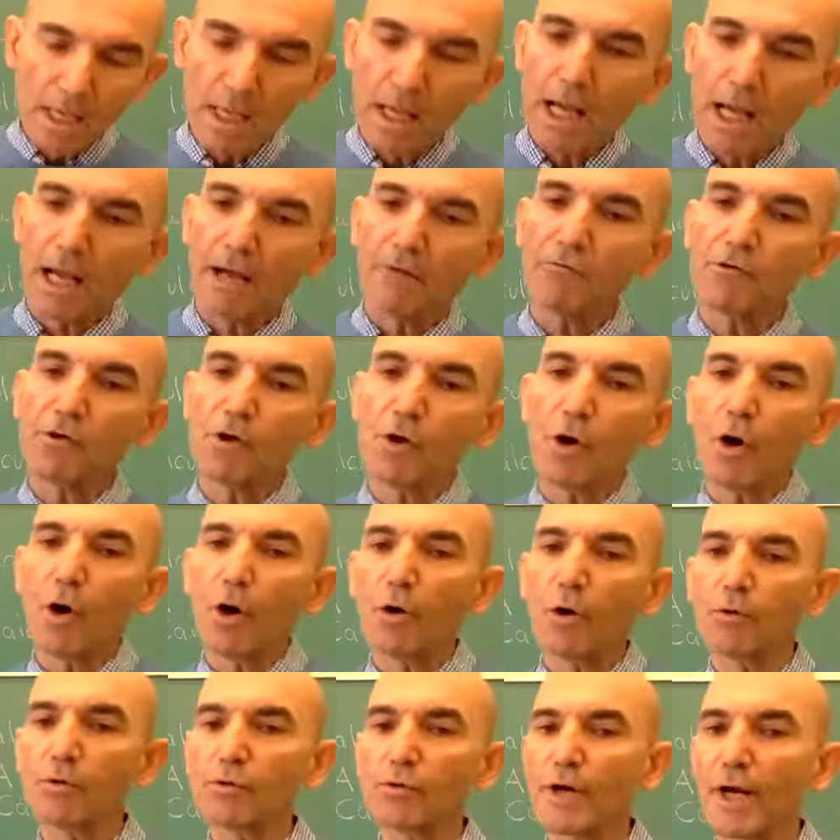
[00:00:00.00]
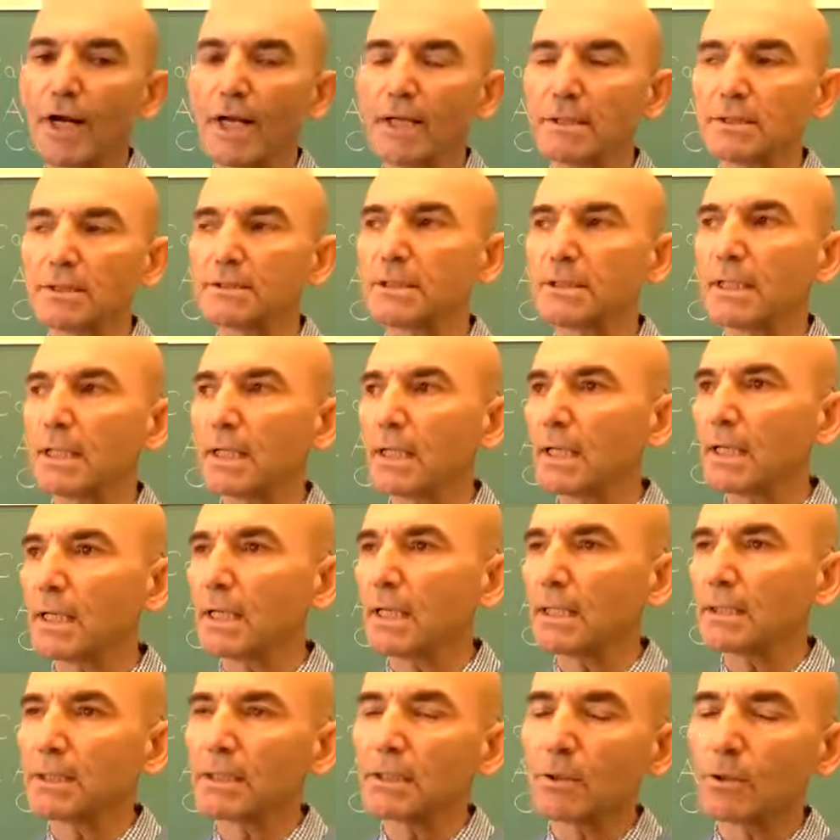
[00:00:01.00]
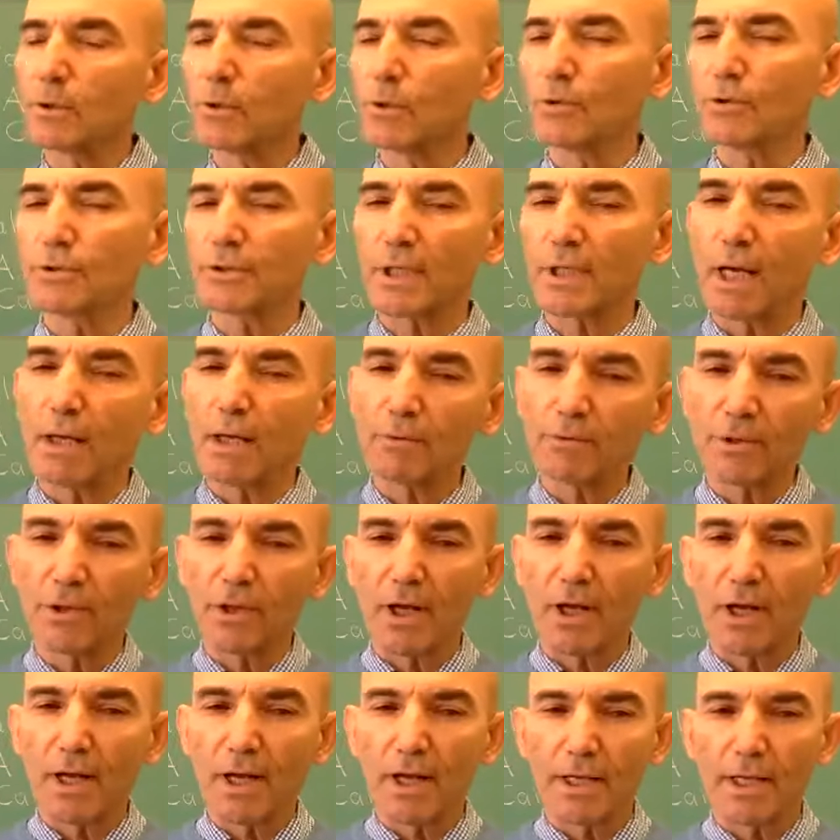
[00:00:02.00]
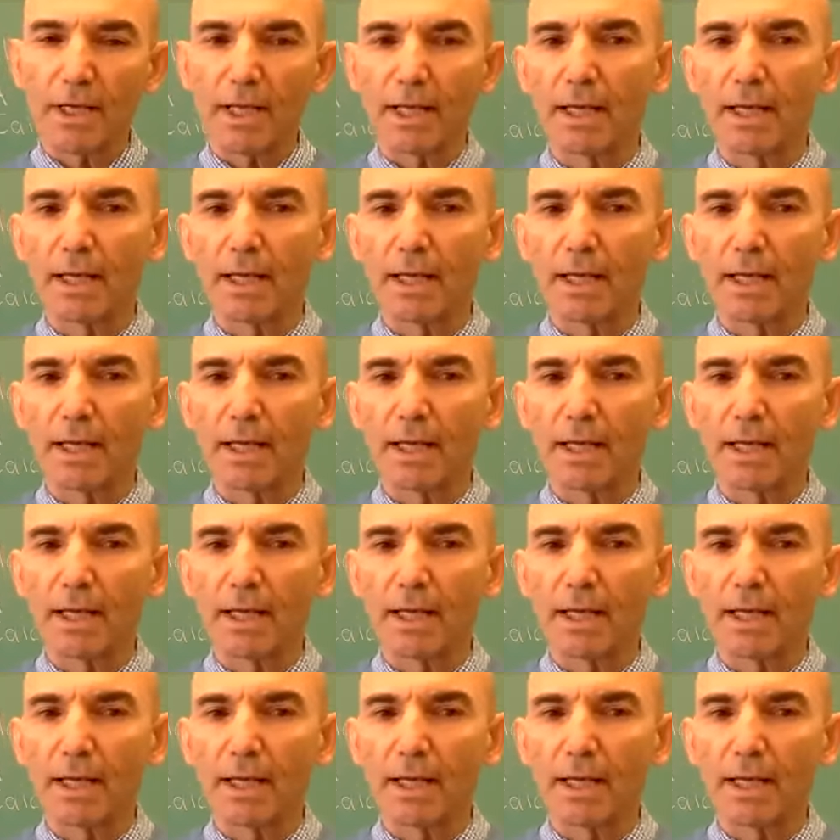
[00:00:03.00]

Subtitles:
have you all read the course outline,